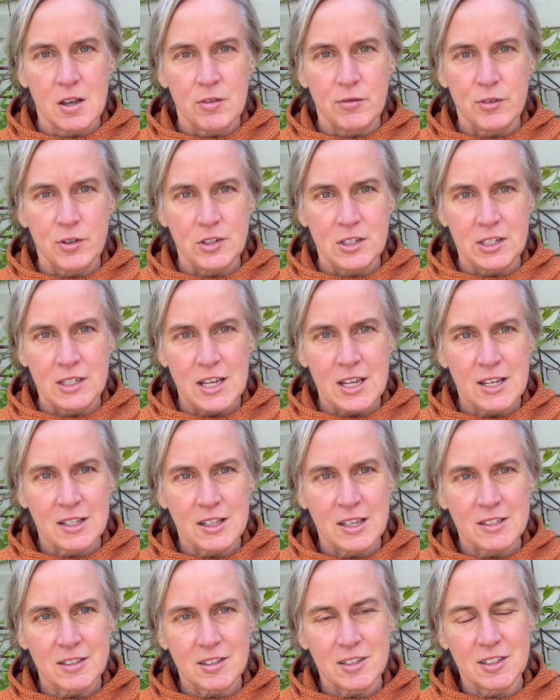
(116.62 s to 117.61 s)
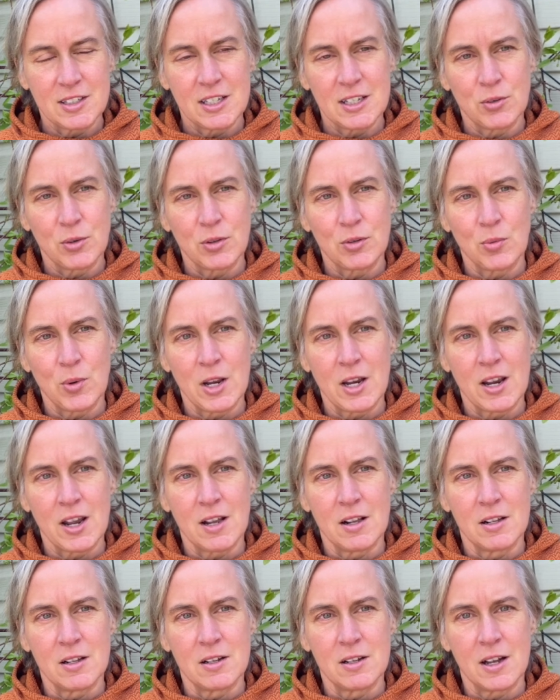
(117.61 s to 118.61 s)
For today, I'd like to stick with what
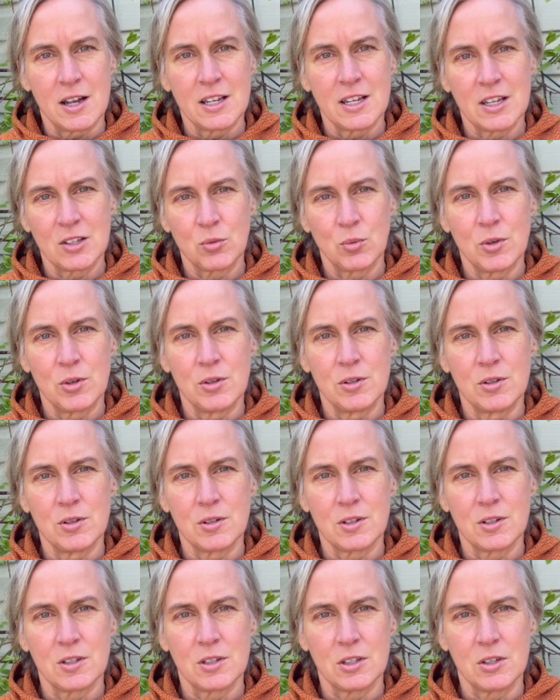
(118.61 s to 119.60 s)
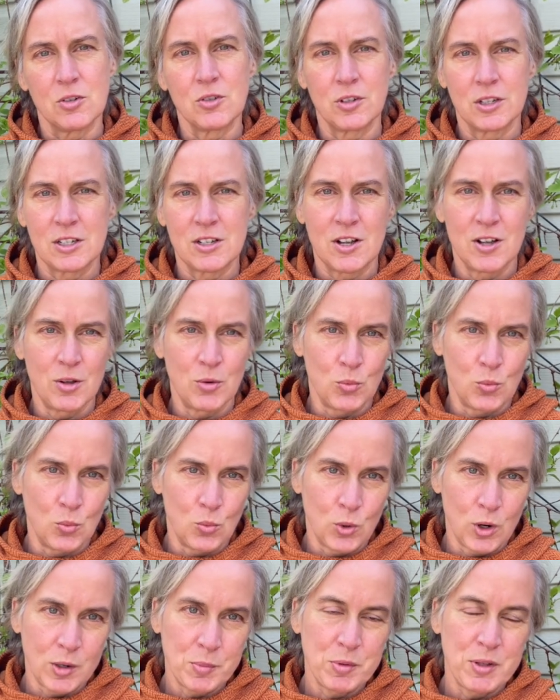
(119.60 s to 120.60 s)
I'll, i guess we'll usually call
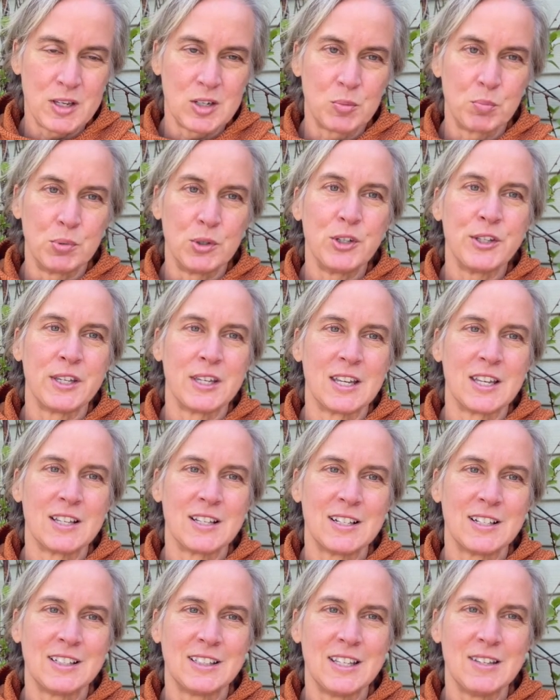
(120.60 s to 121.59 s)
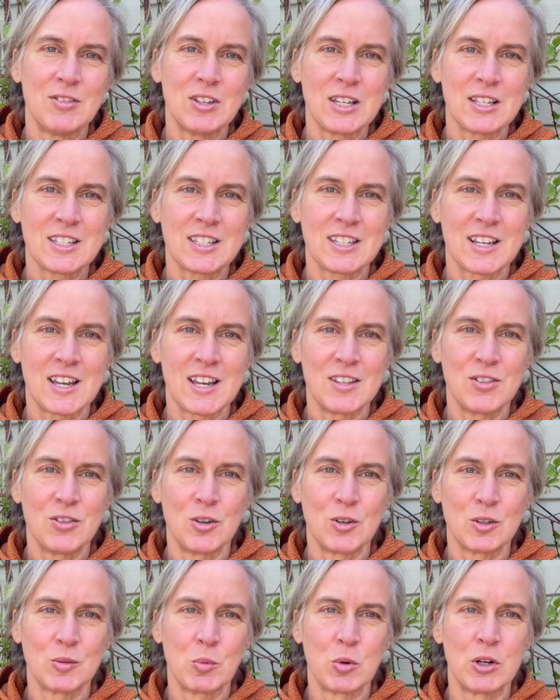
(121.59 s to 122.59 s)
workplace bullying, leaving aside
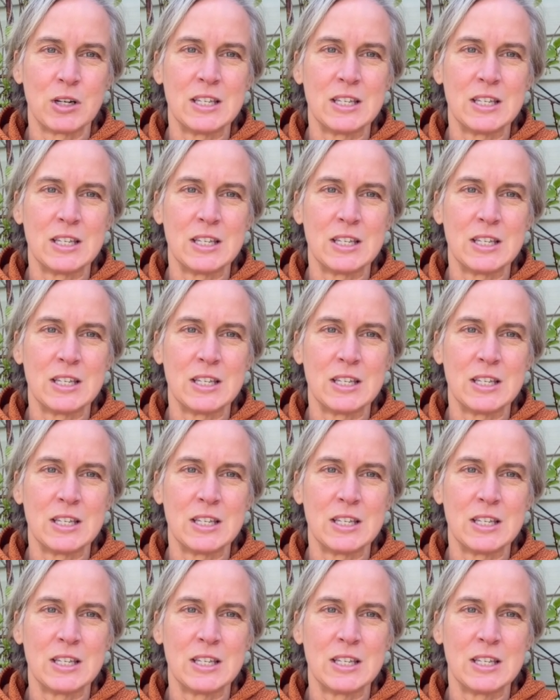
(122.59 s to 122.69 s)
those more